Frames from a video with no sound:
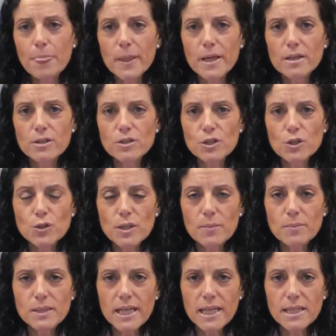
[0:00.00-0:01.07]
And uh,
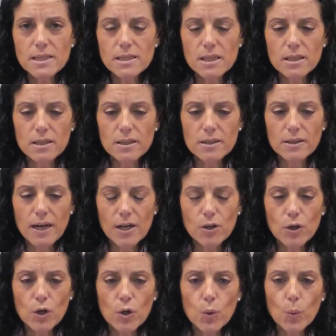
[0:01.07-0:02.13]
just some days uh,
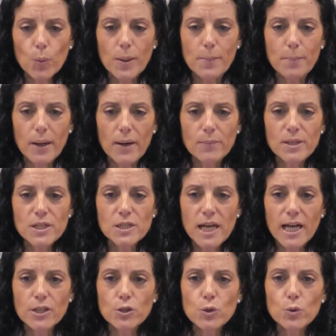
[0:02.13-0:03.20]
ago, we
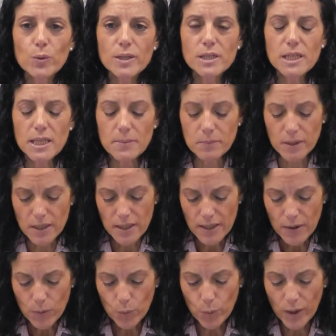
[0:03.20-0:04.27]
published a new regime
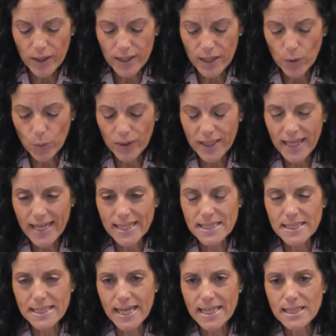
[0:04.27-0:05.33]
where we
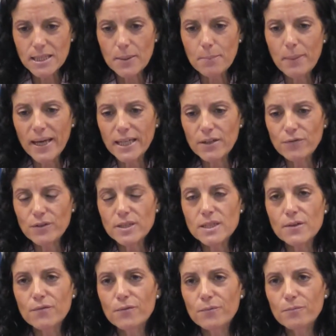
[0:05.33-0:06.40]
extend the
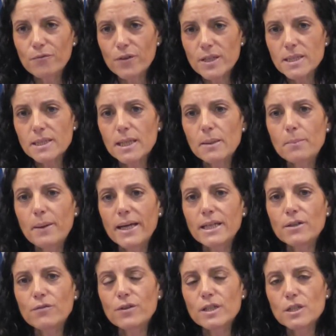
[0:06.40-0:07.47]
benefits of fiscal
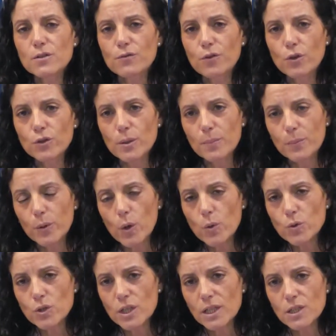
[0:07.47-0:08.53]
benefits for the
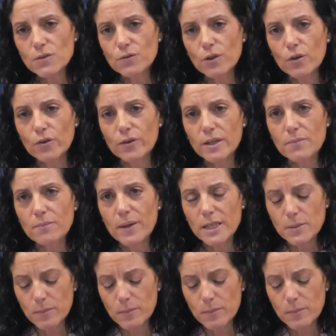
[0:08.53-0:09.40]
projects, for